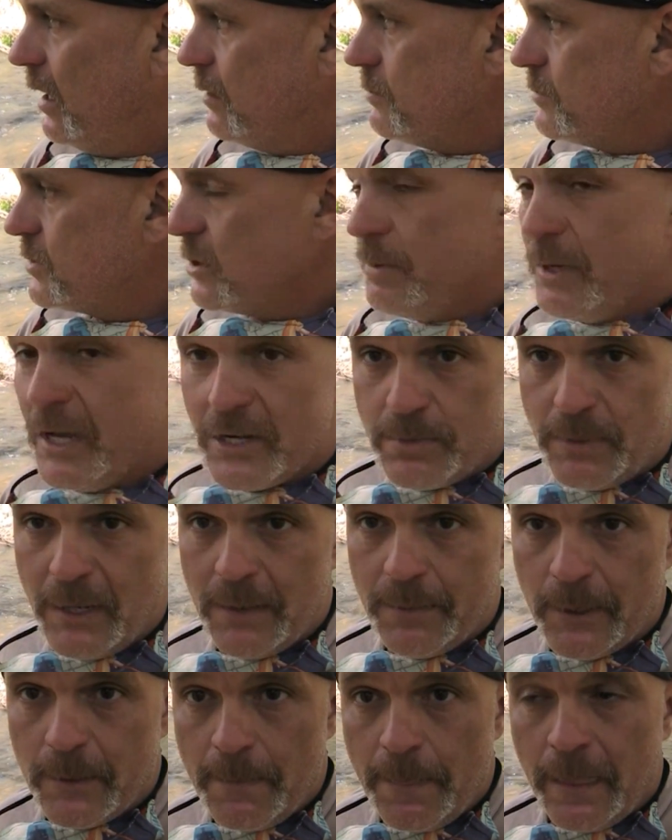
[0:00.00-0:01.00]
So pH
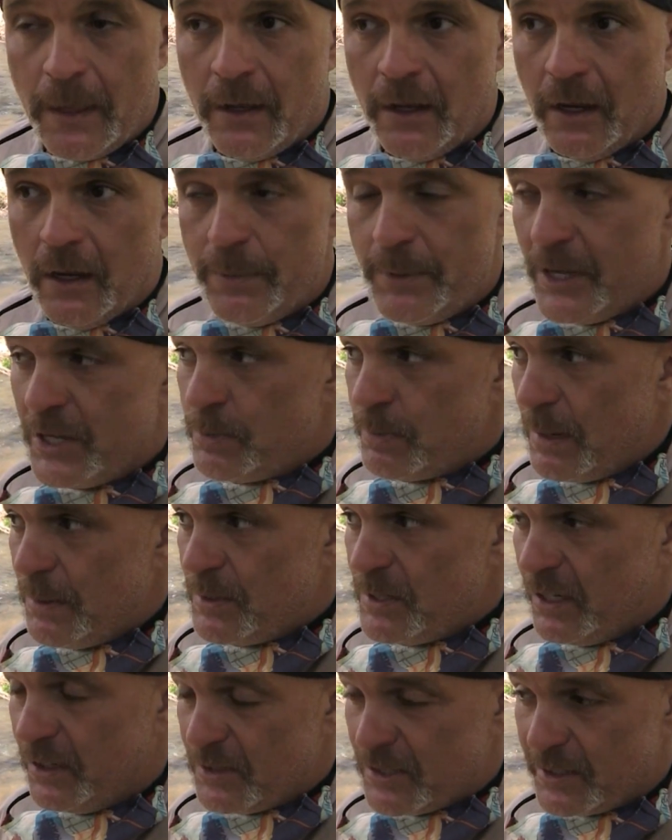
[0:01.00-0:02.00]
paper. pH paper
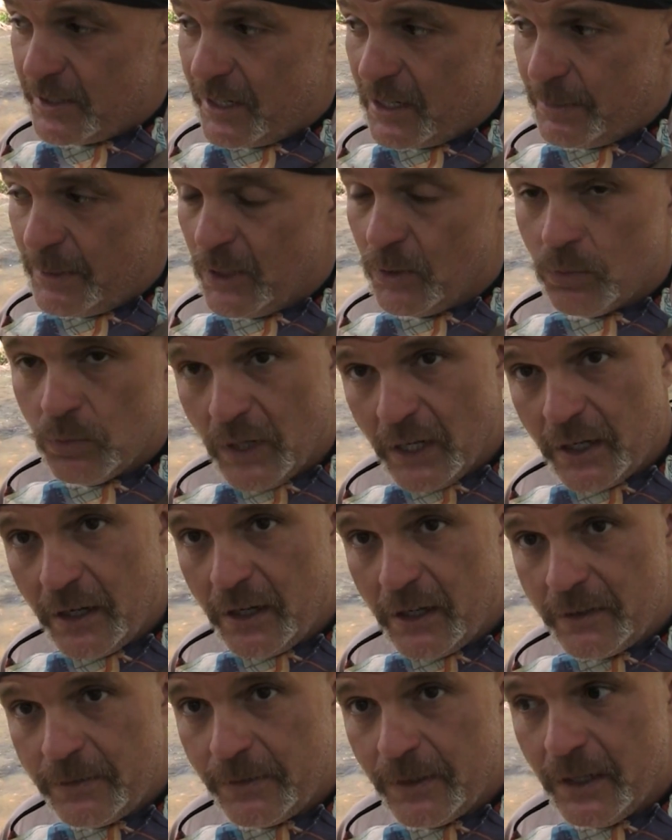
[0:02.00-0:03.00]
tells us a lot about
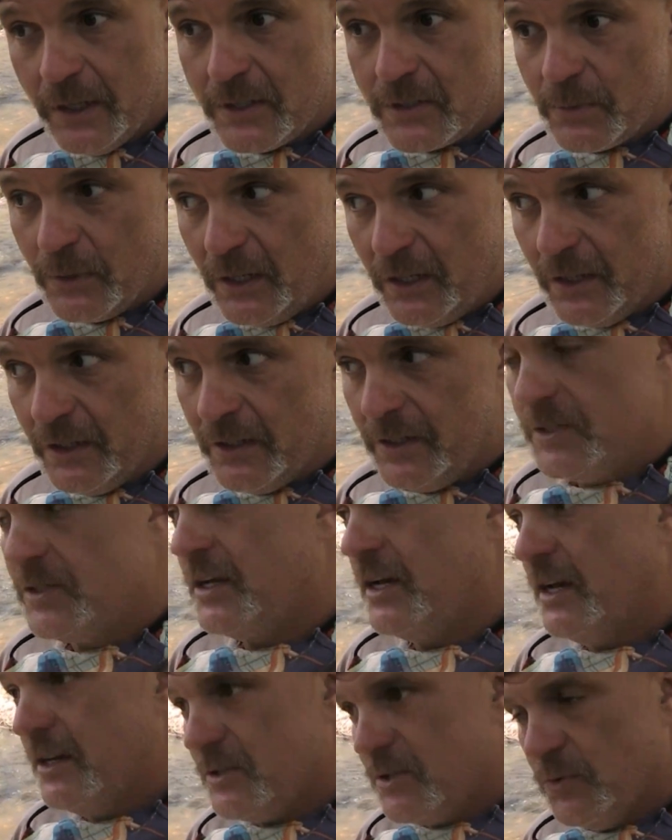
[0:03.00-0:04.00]
runoff as well as
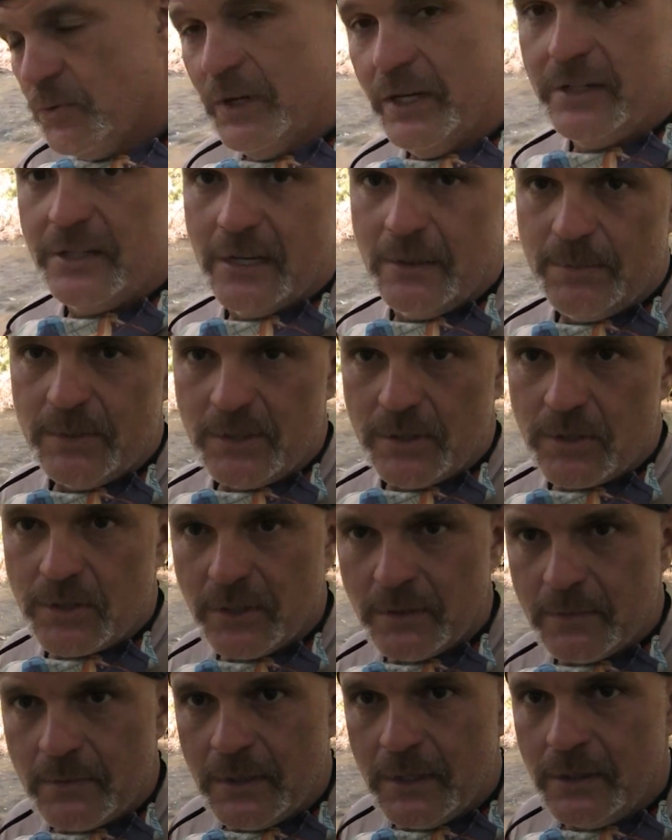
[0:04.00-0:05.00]
acid rain deposition.
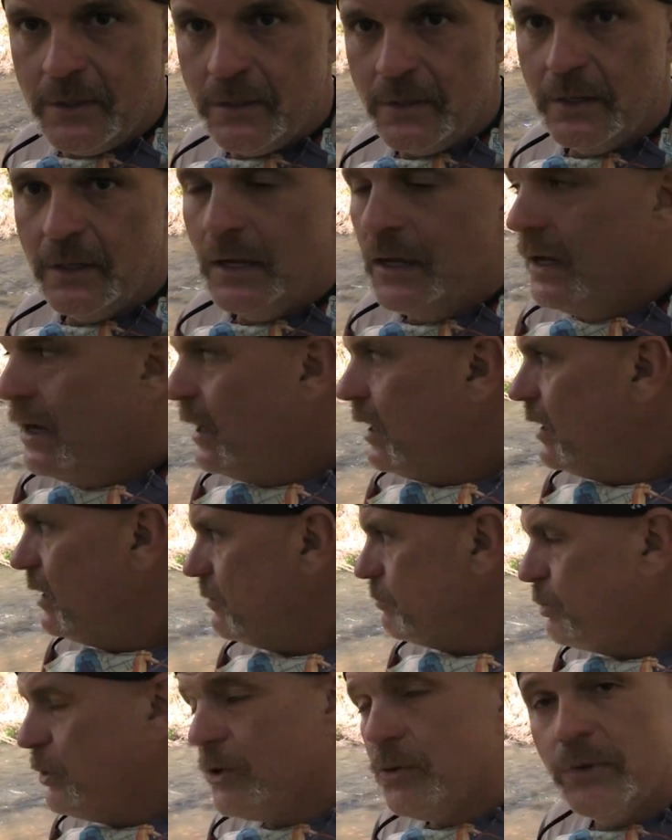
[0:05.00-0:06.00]

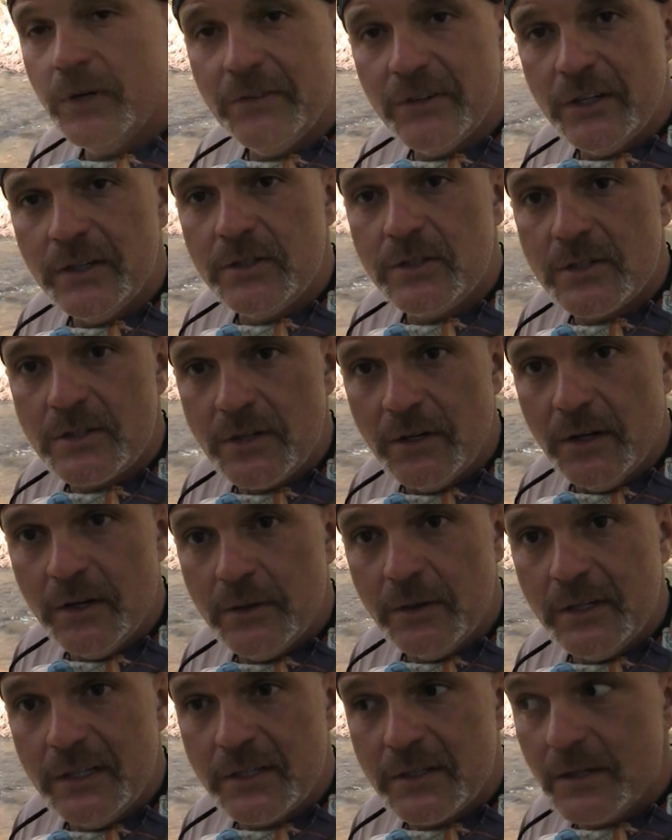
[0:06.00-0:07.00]
Buda River, just so you know,
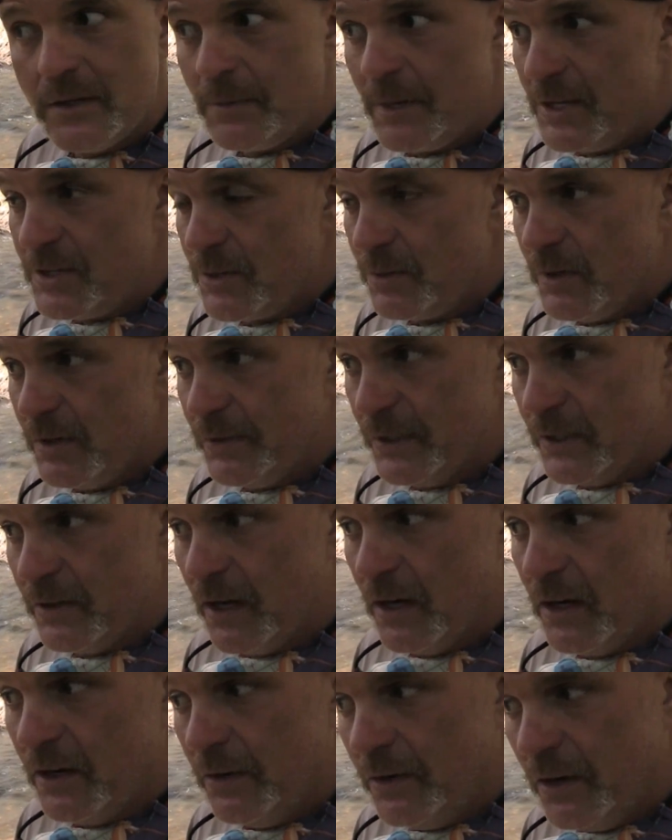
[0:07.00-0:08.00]
is an amazing river.
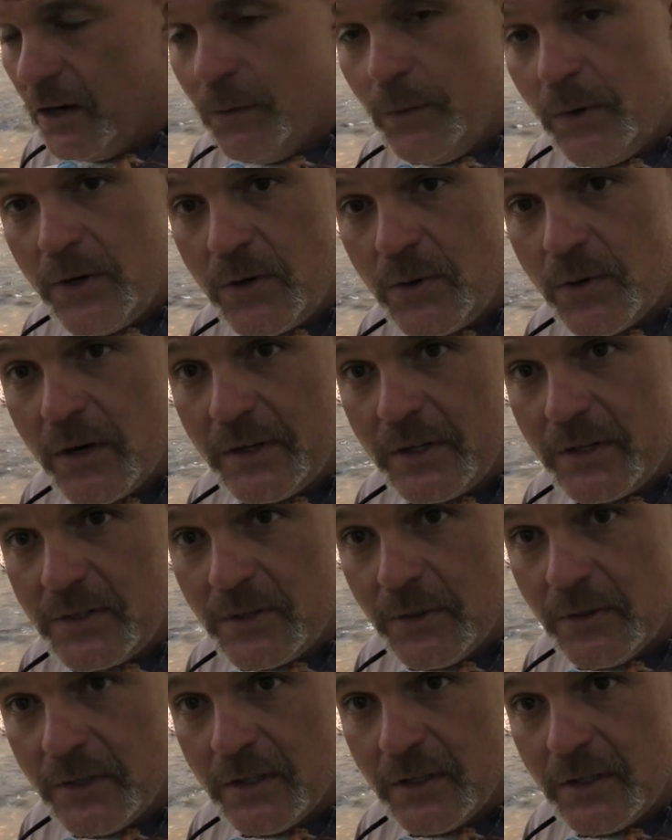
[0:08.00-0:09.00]
Our water quality is
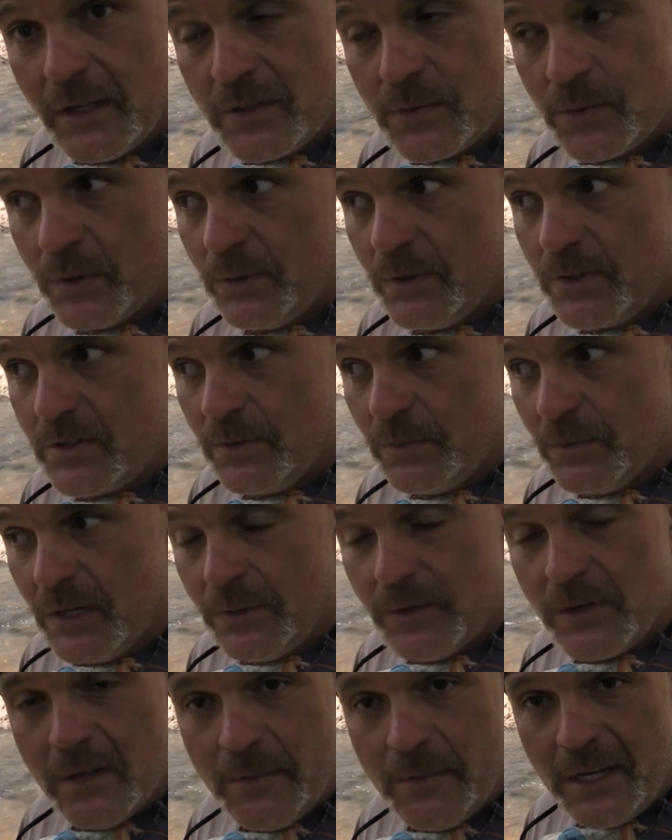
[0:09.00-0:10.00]
so good, that's one reason why
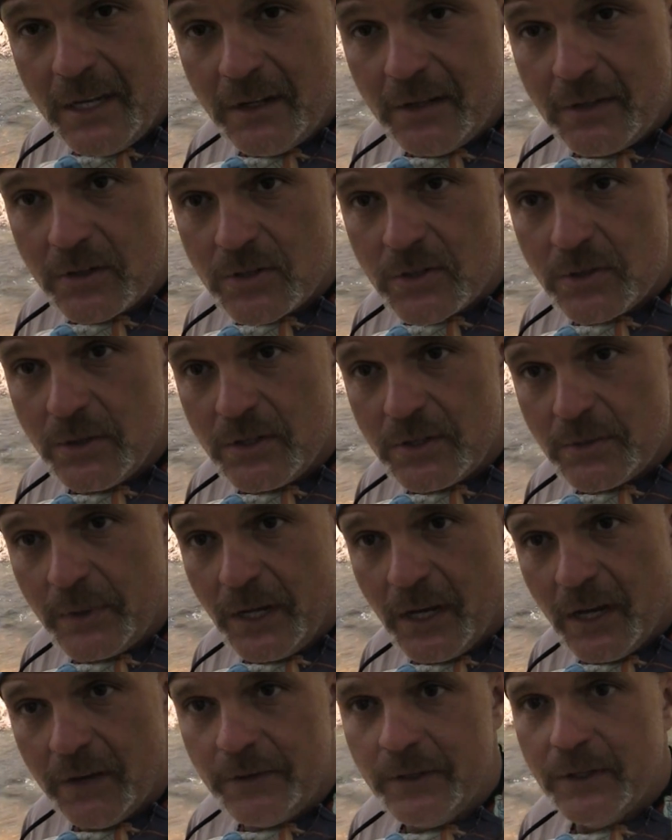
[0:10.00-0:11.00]
one of the industries we
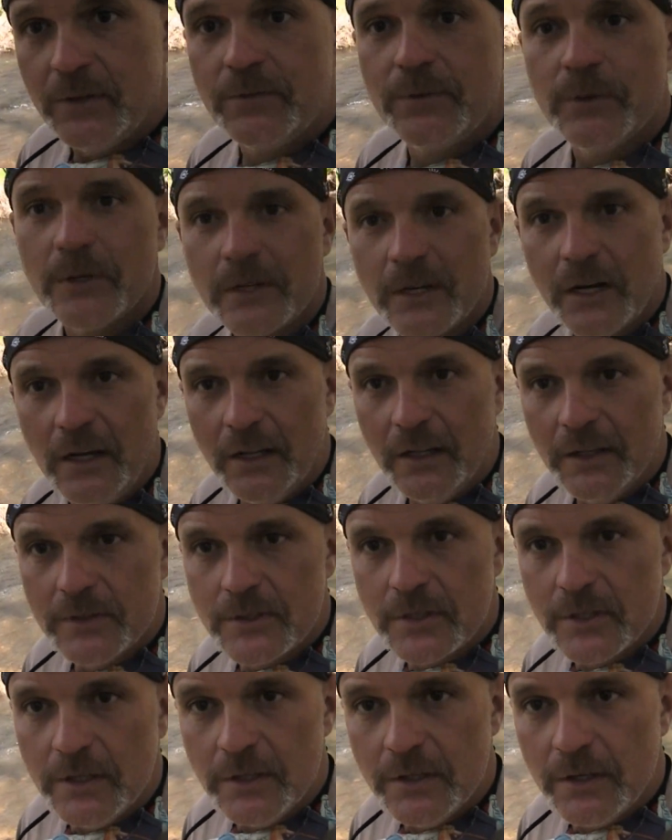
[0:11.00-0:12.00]
have here in Fort Collins
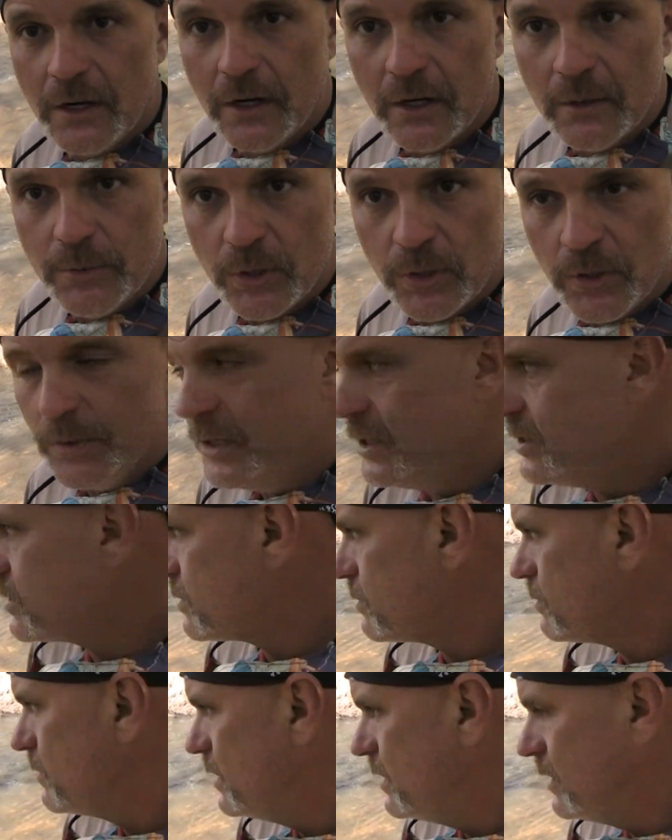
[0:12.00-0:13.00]
are breweries.
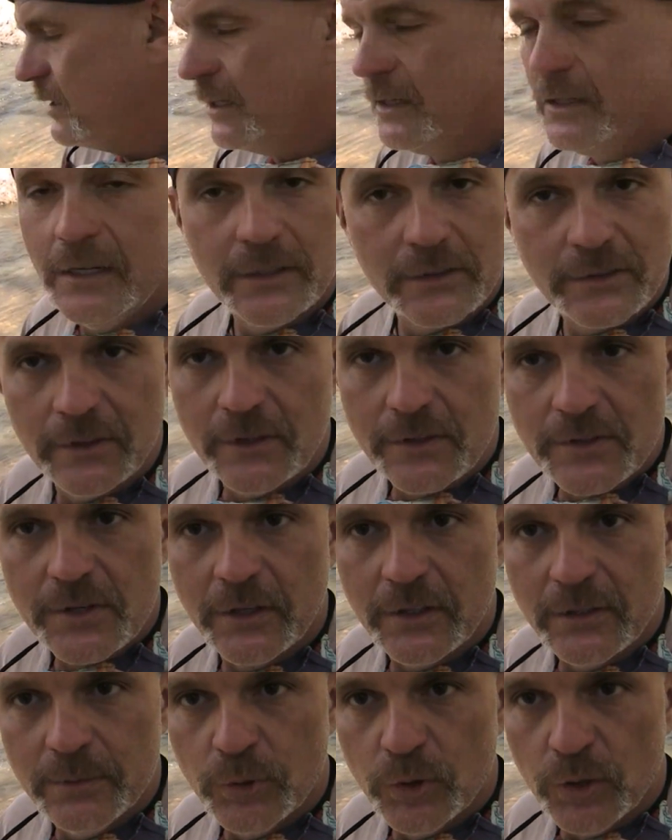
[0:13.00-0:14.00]
And yes, it is
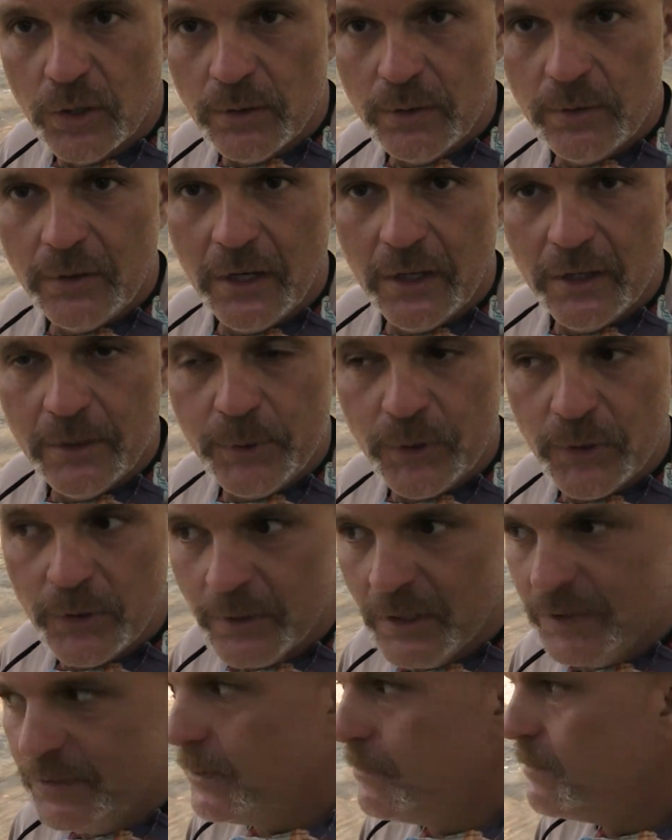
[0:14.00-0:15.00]
called the Buda
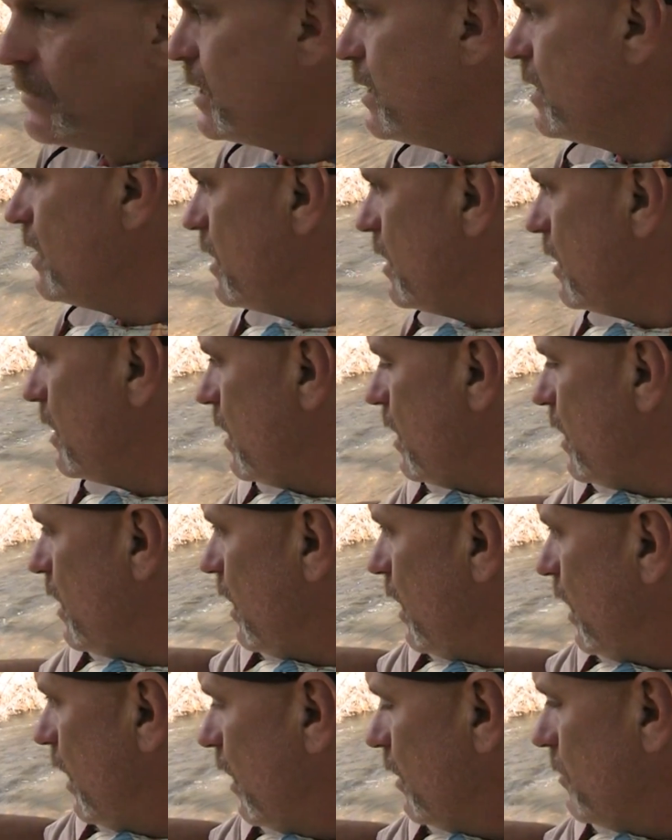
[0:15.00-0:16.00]
River.
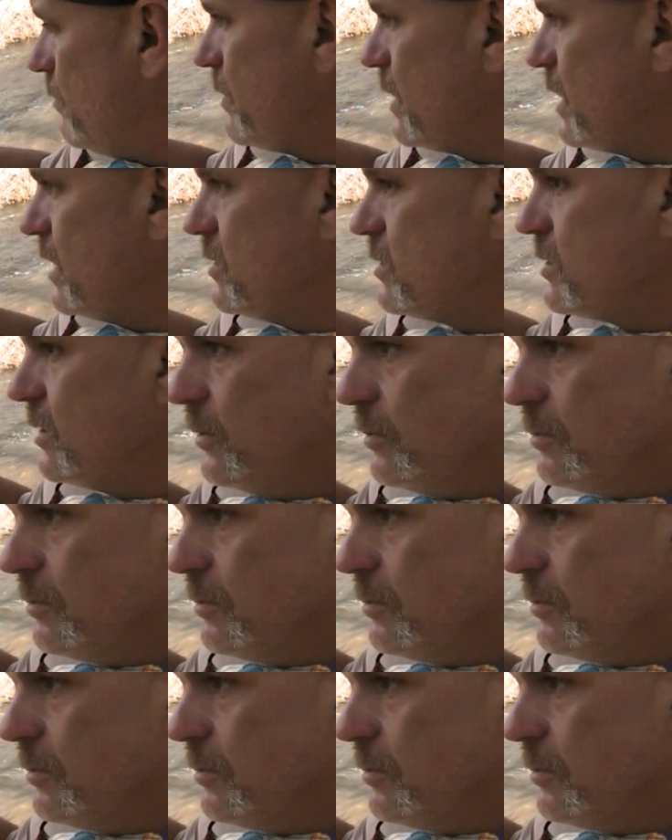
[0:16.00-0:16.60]
So